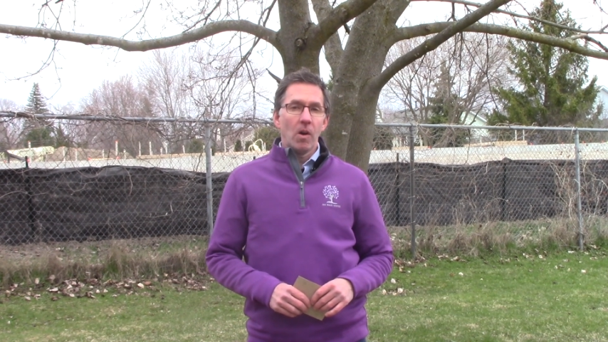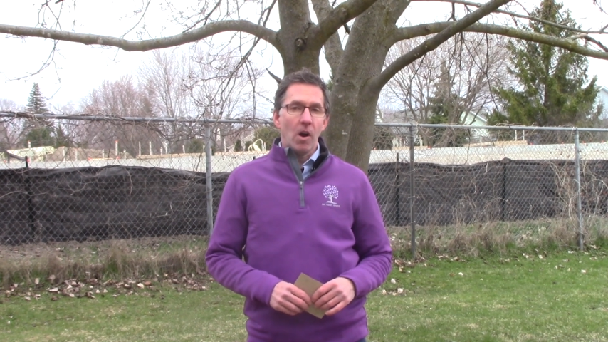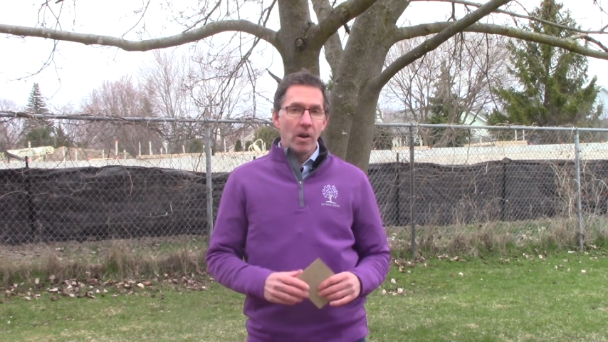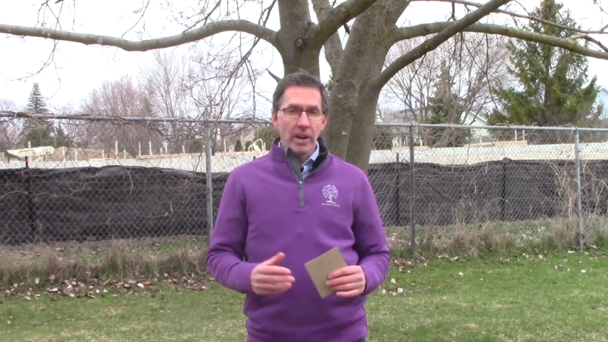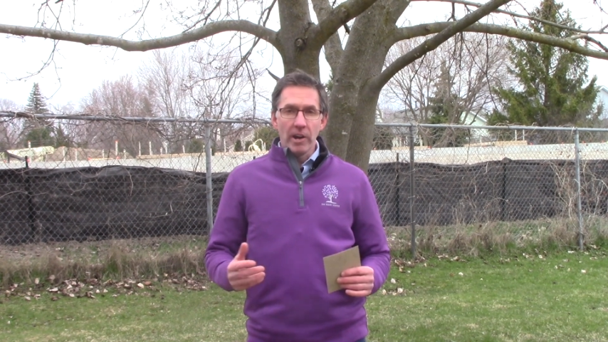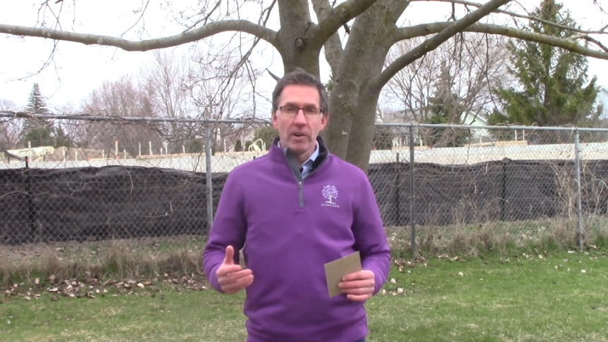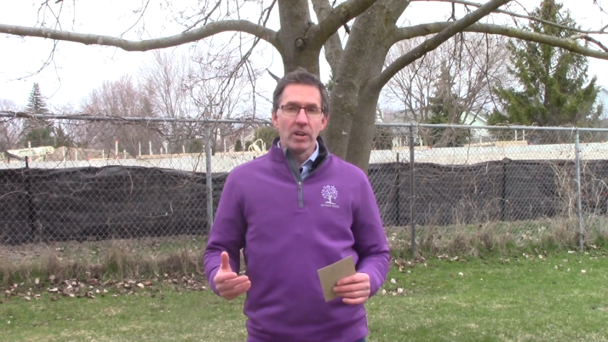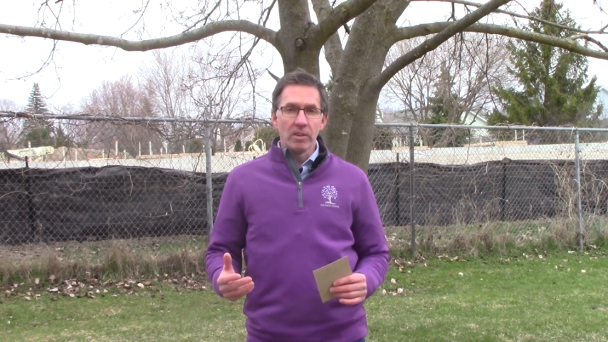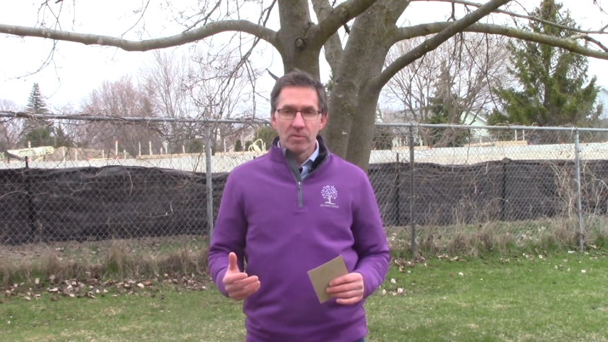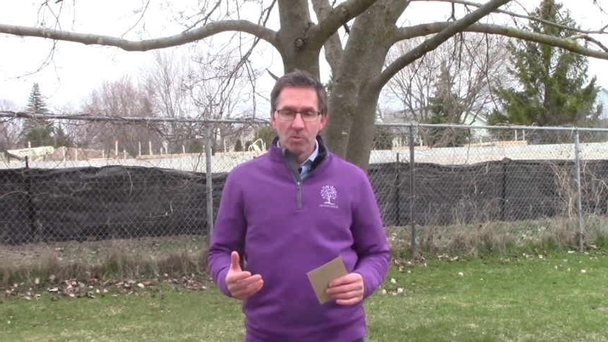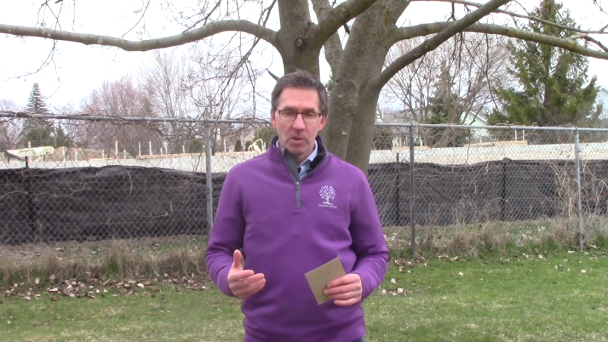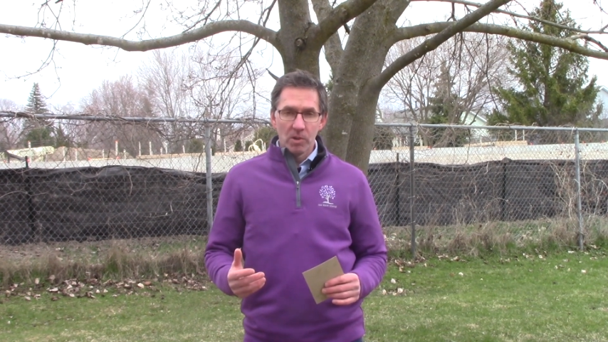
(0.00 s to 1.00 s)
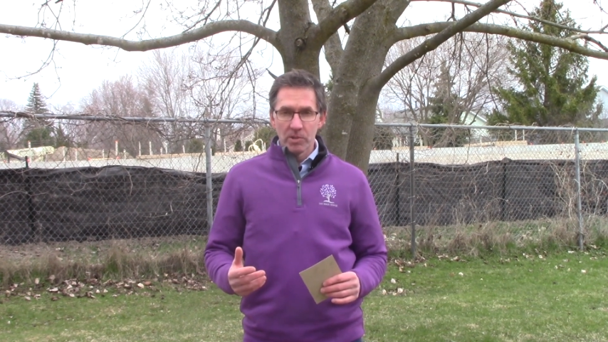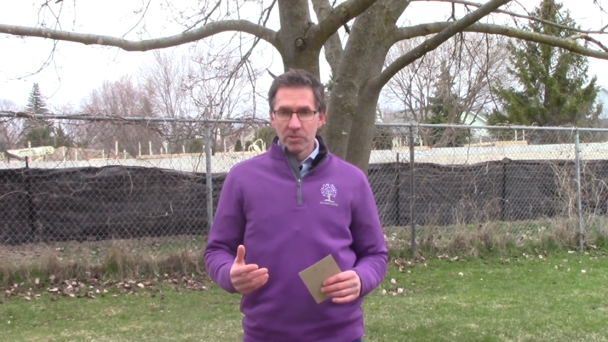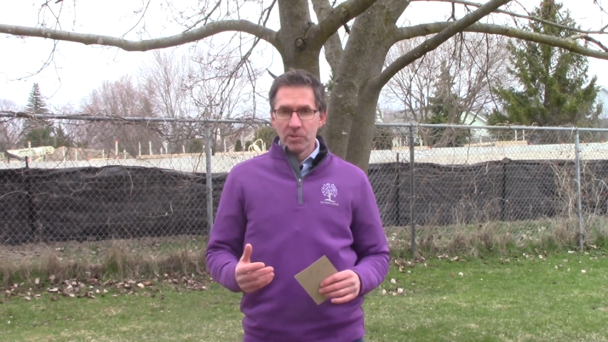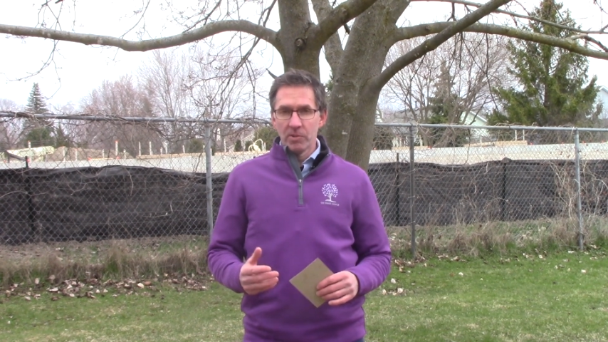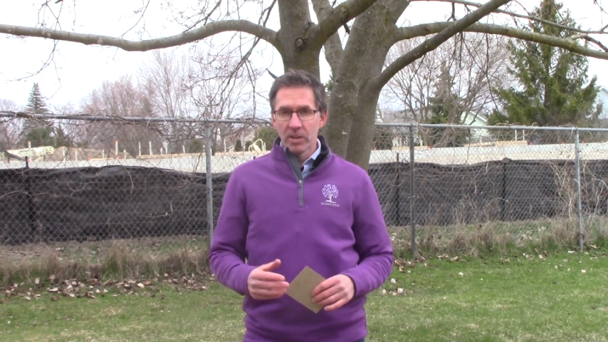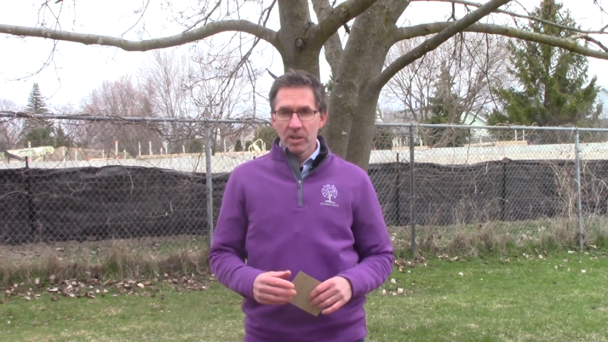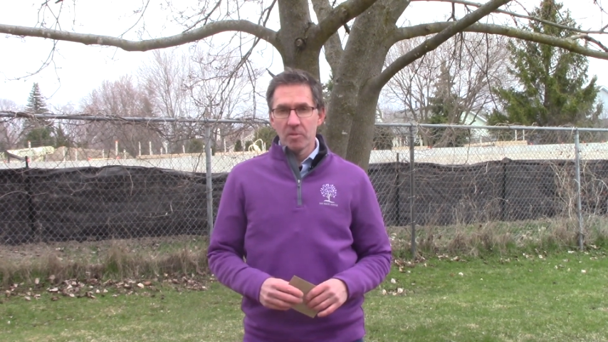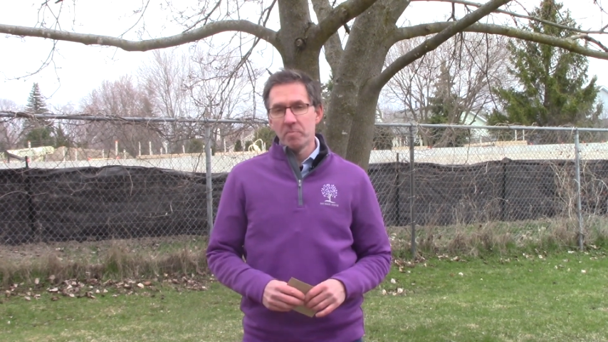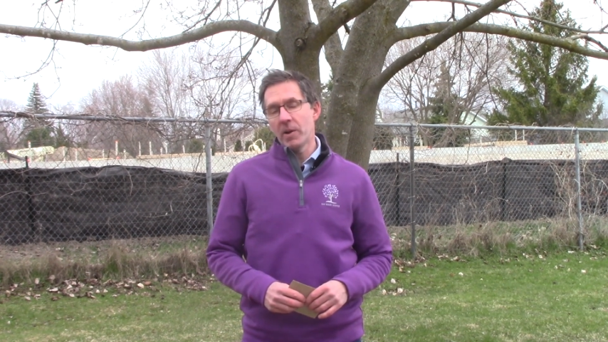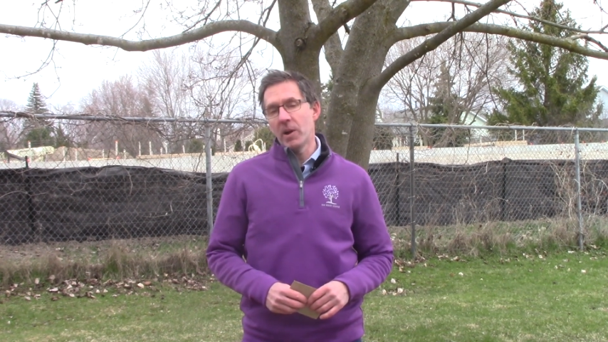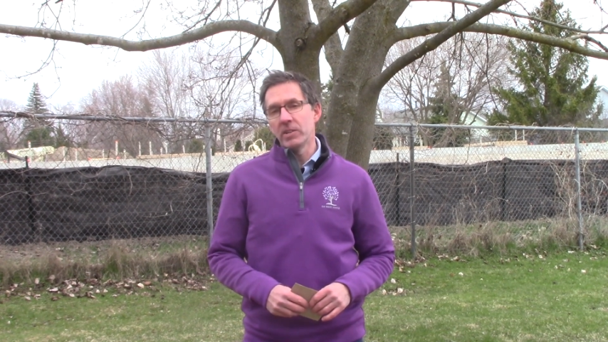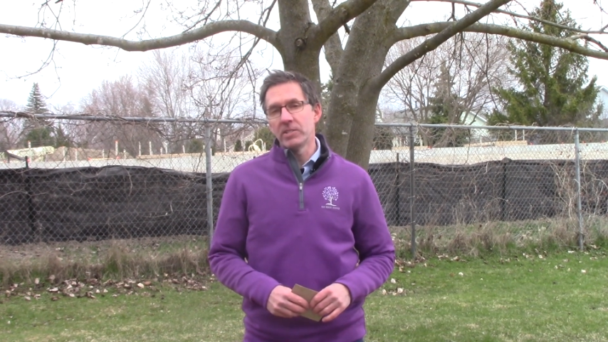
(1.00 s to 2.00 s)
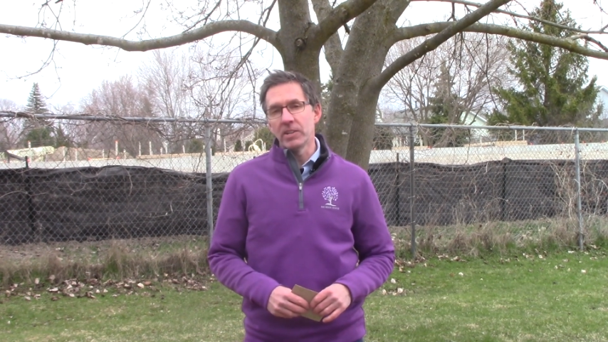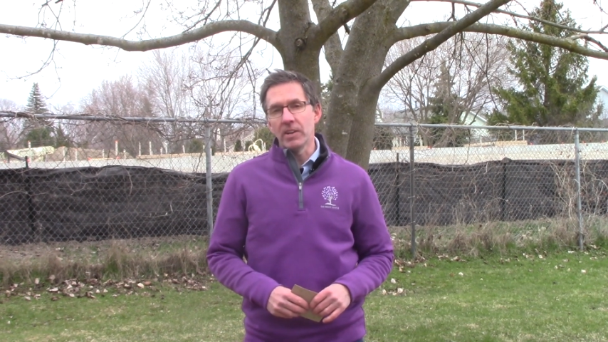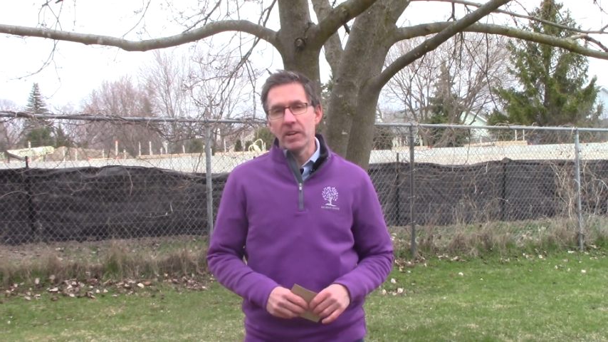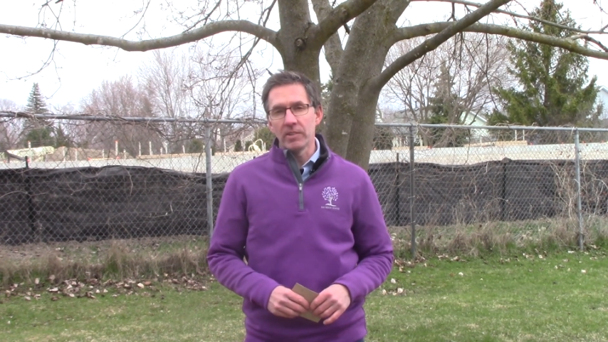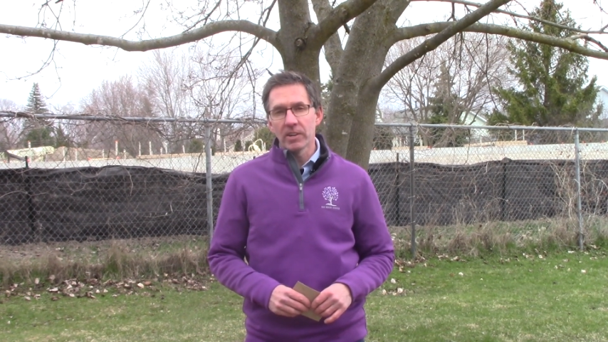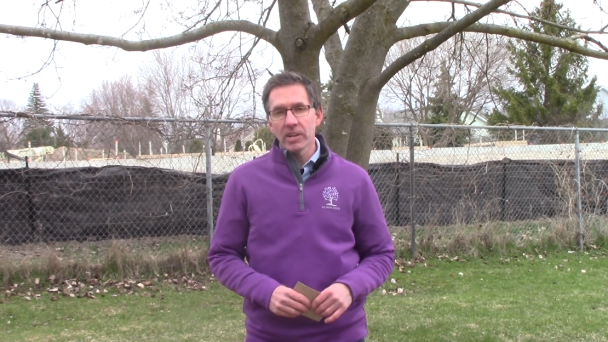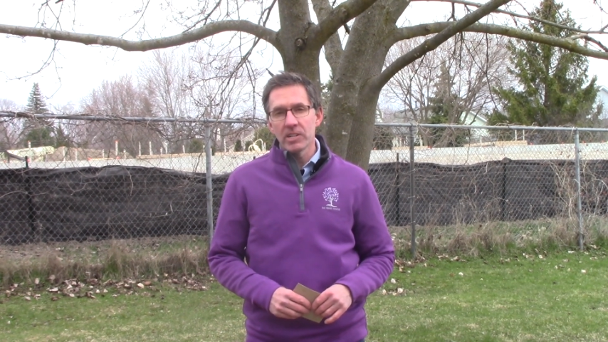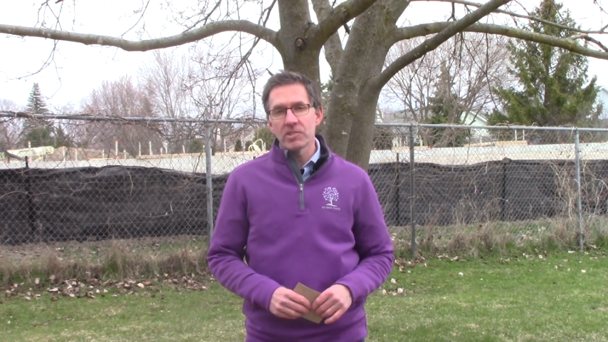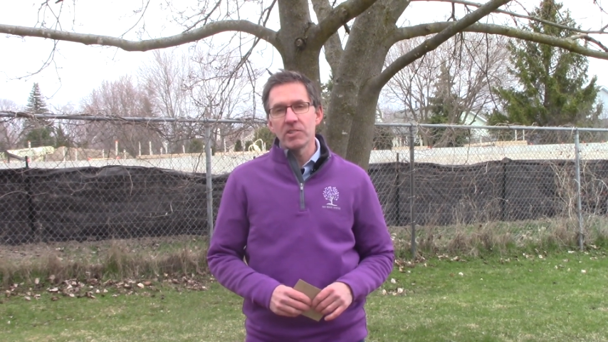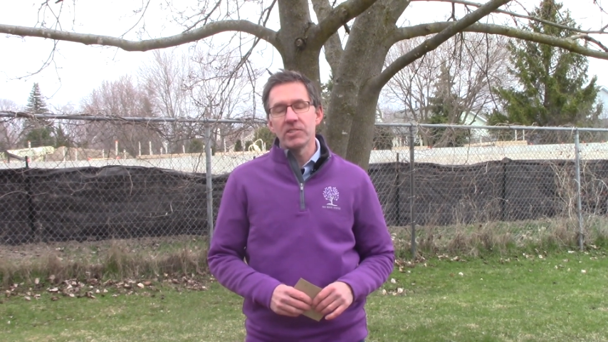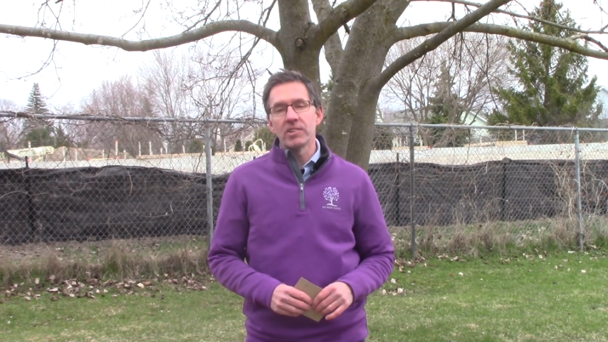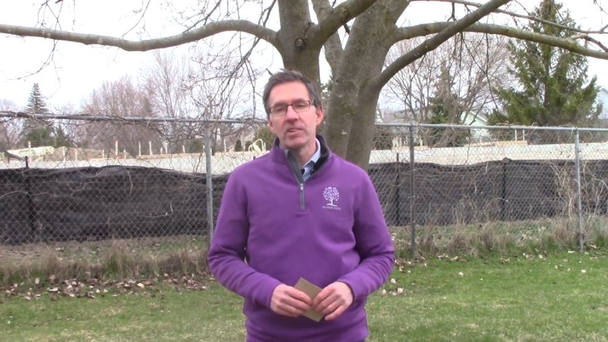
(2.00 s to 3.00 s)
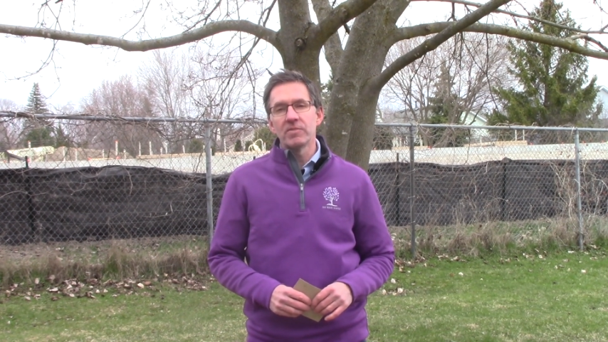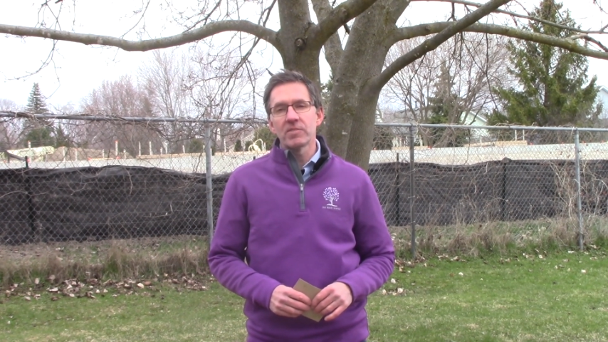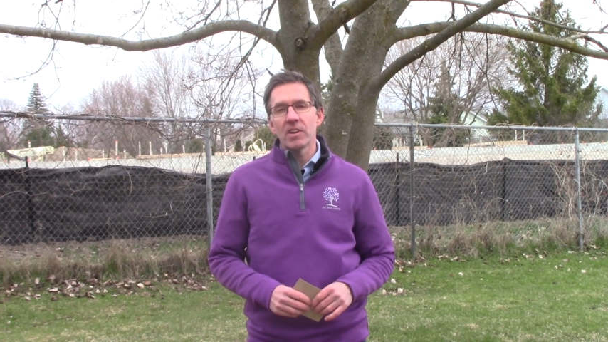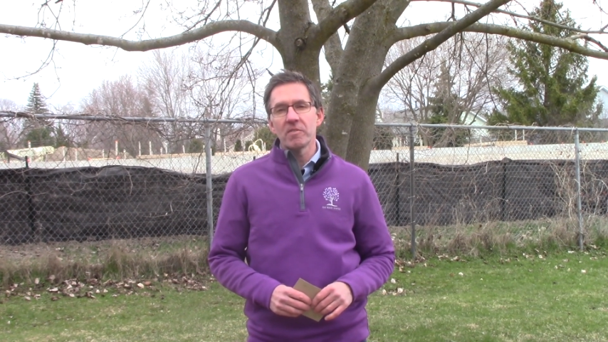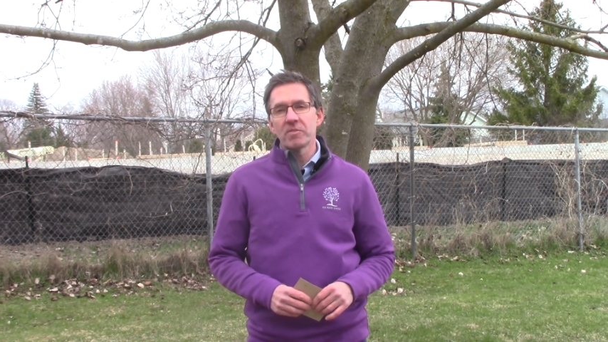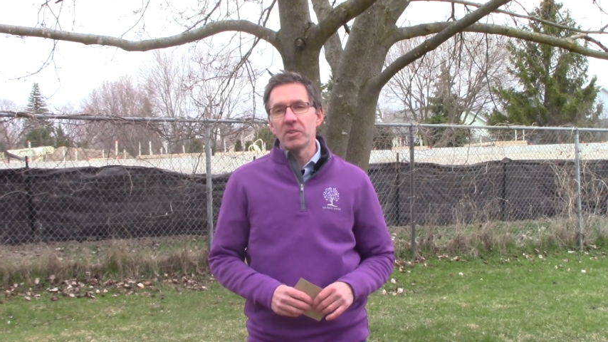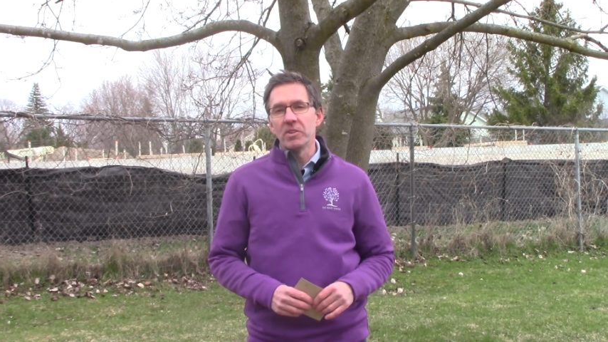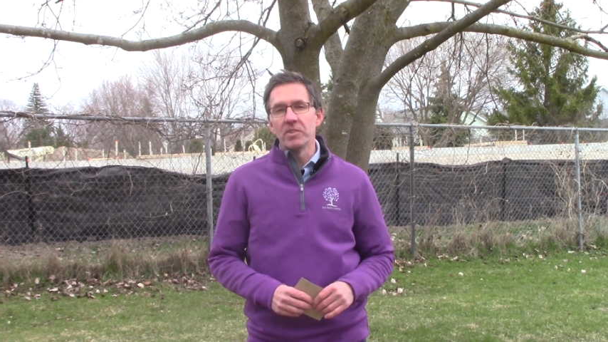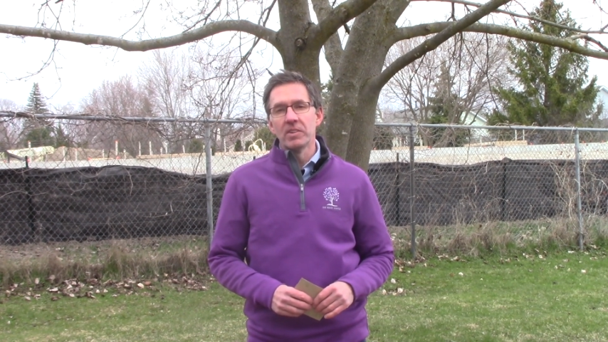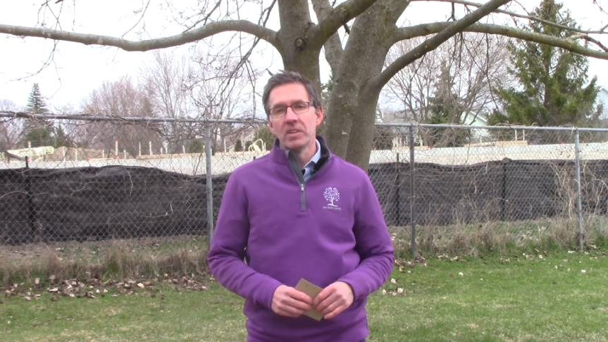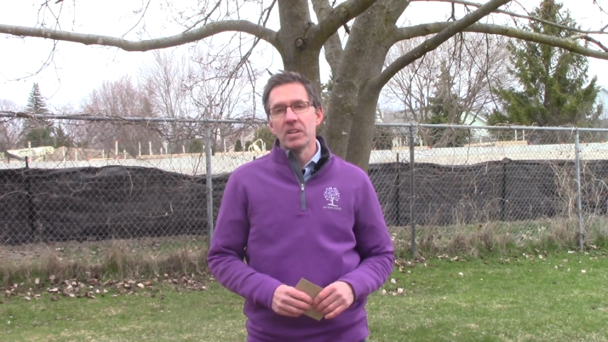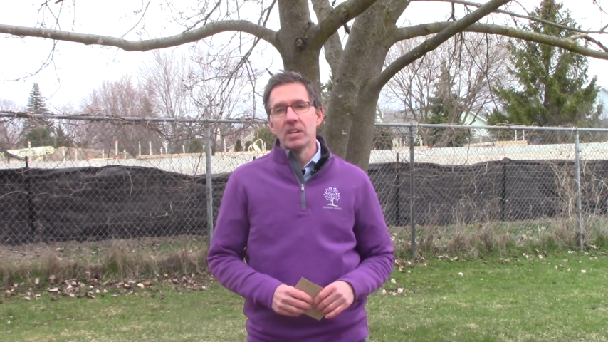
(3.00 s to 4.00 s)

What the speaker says: our area of the world is doing compared to other countries that have suffered